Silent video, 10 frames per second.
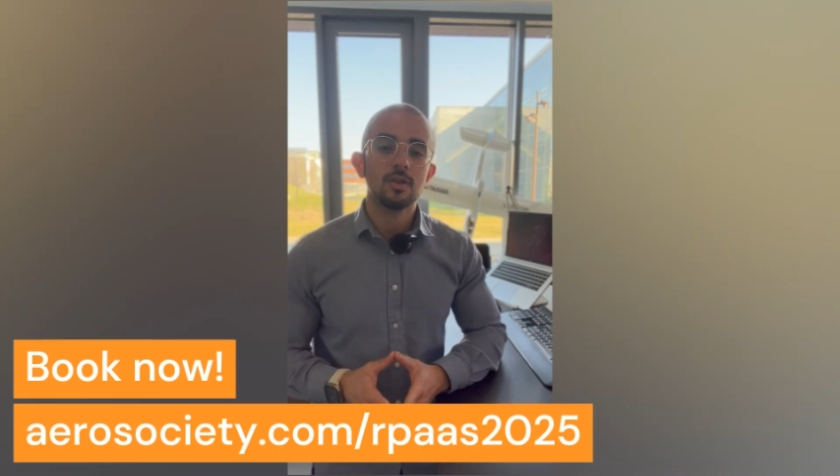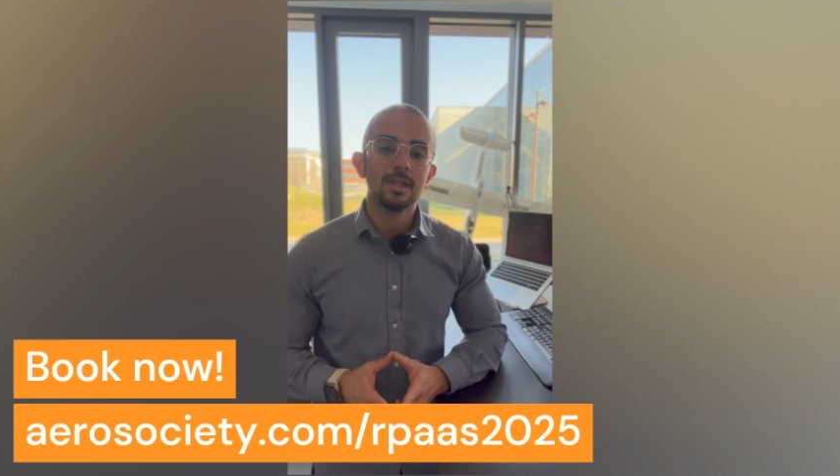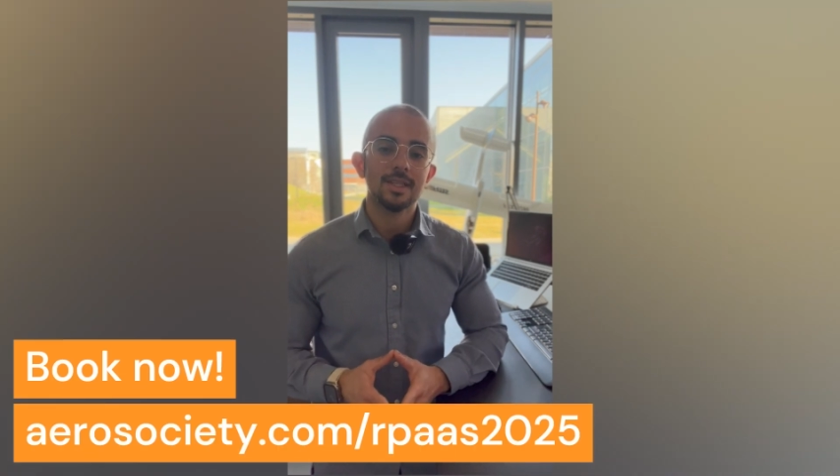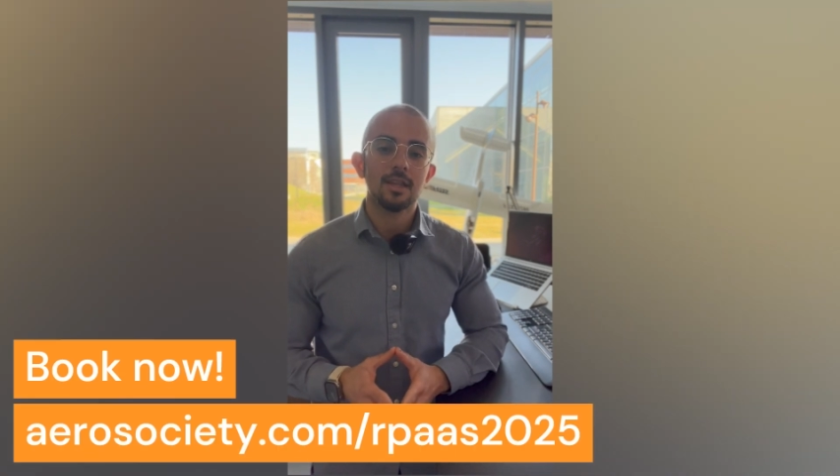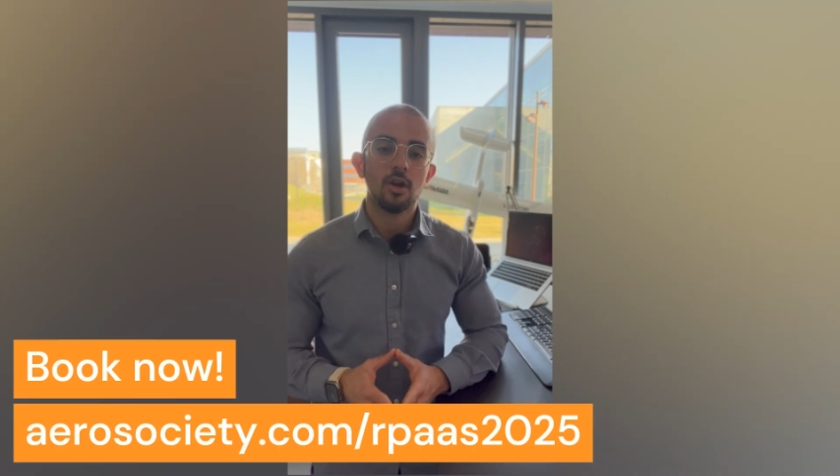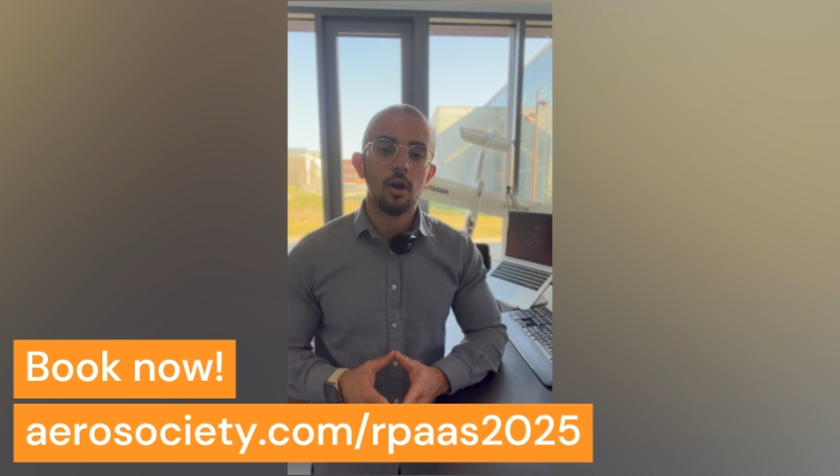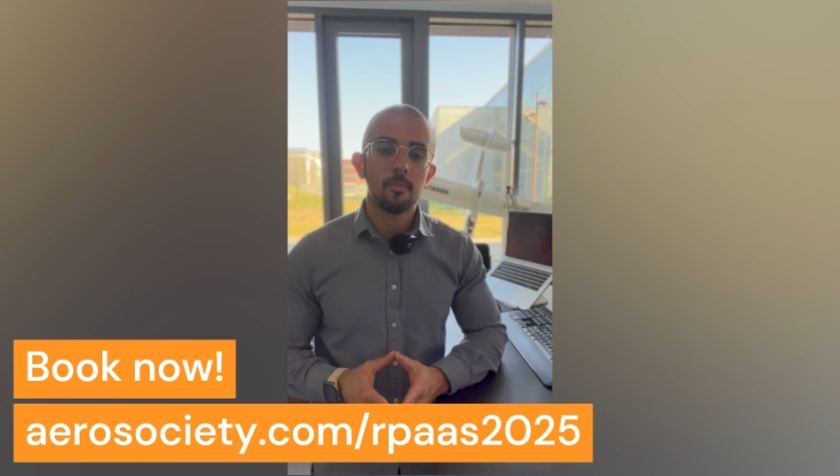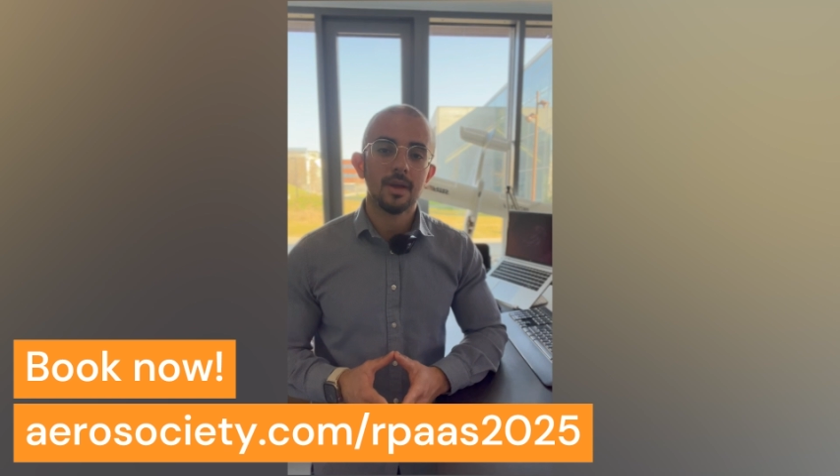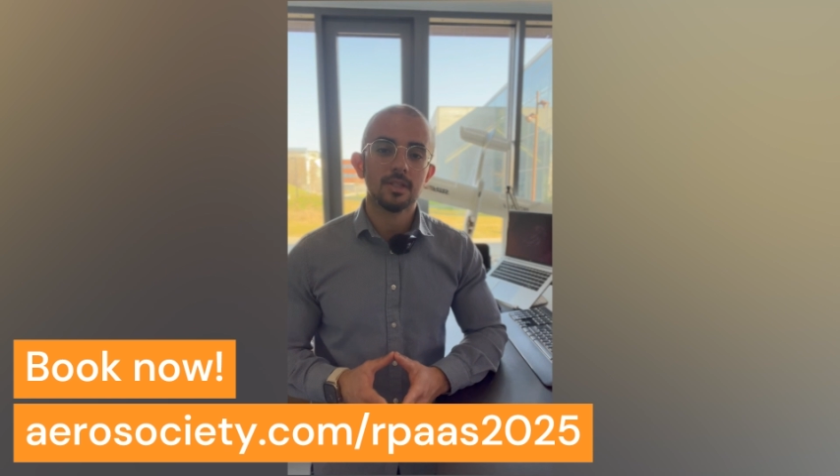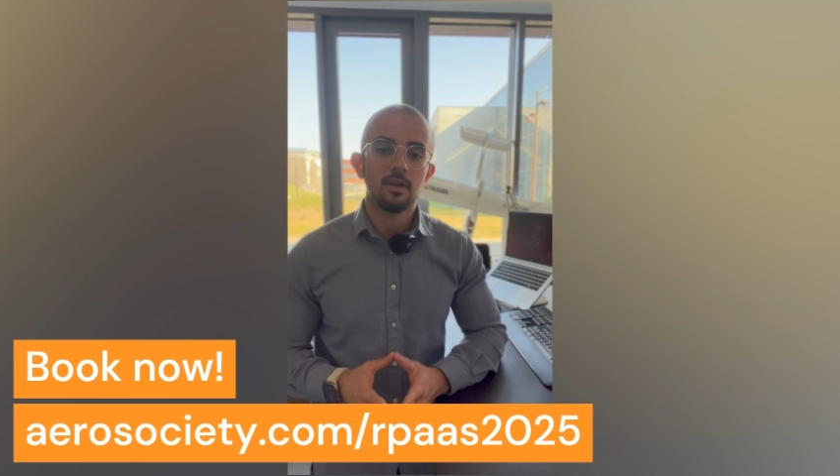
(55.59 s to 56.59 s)
us at the
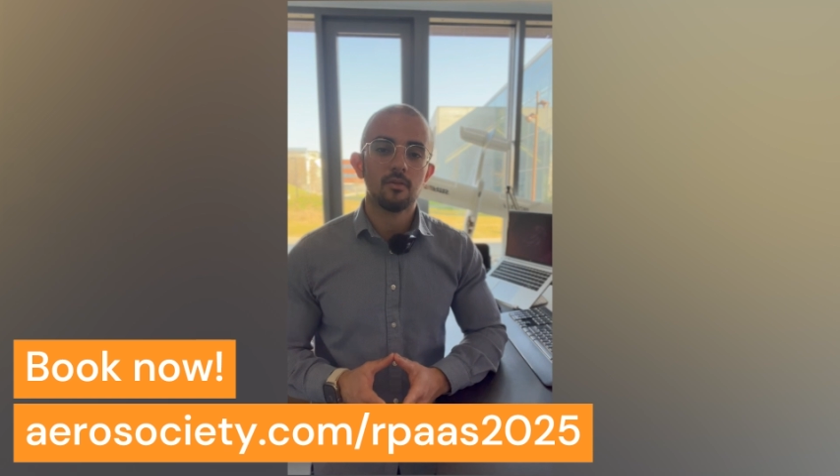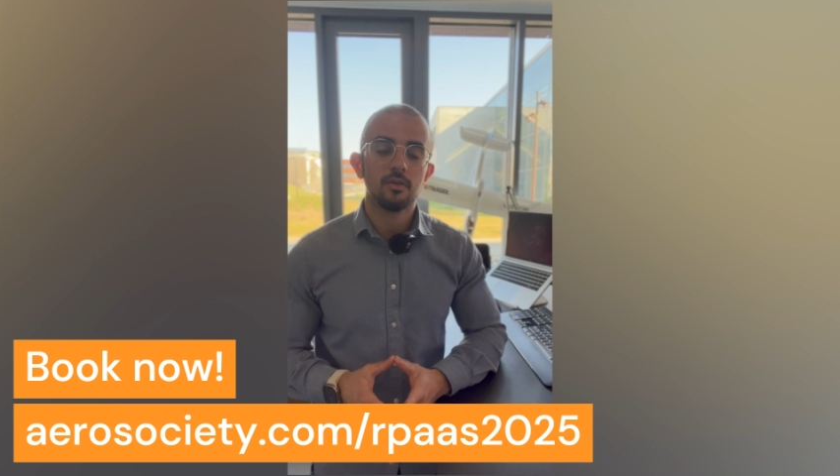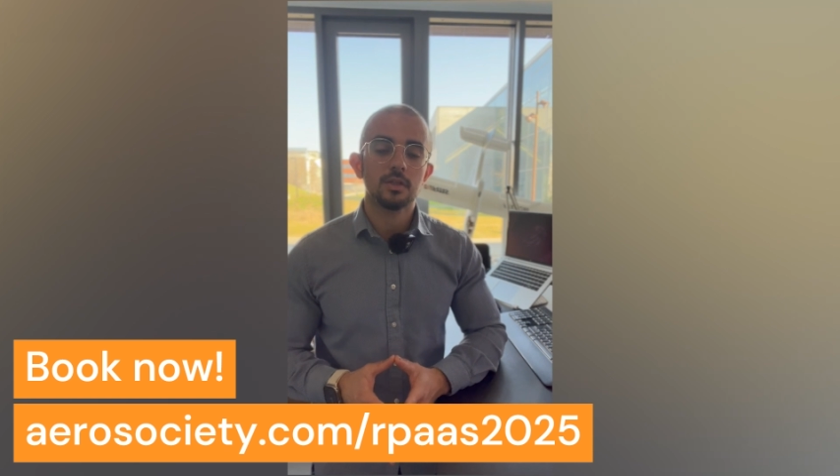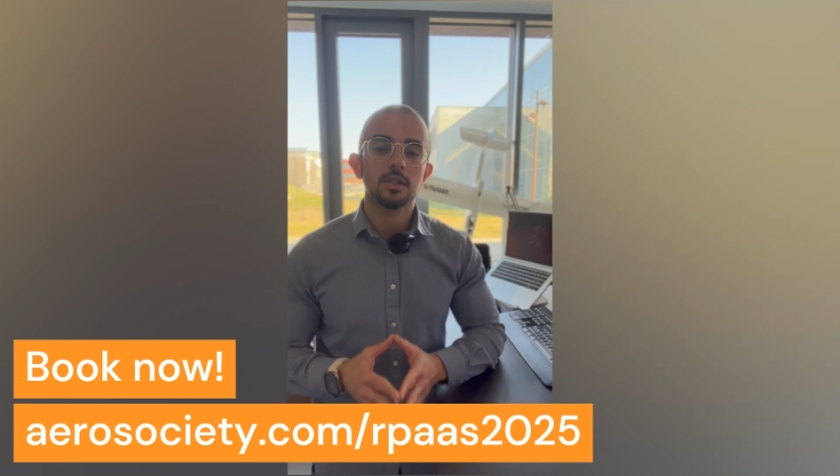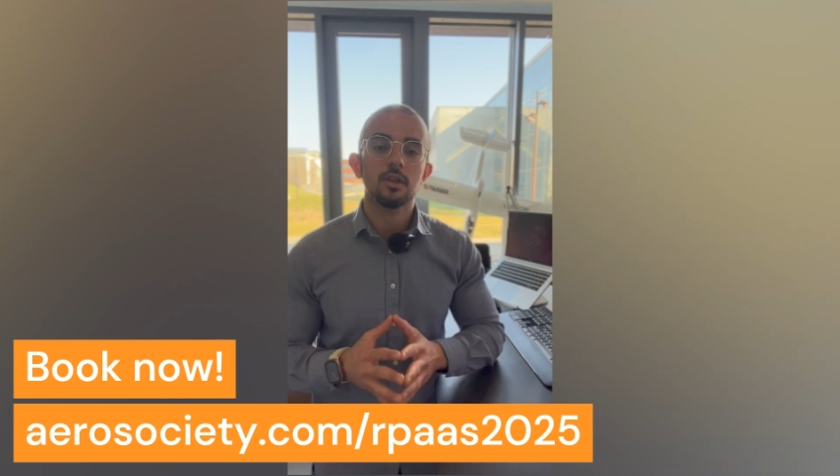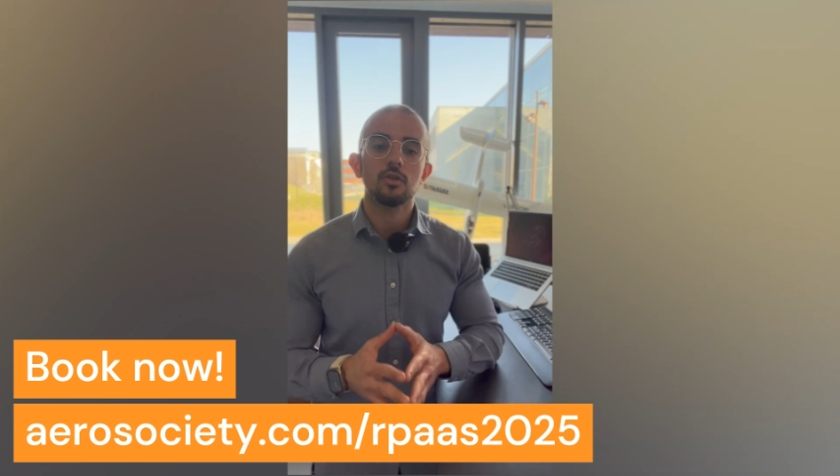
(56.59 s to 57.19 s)
RPAAS conference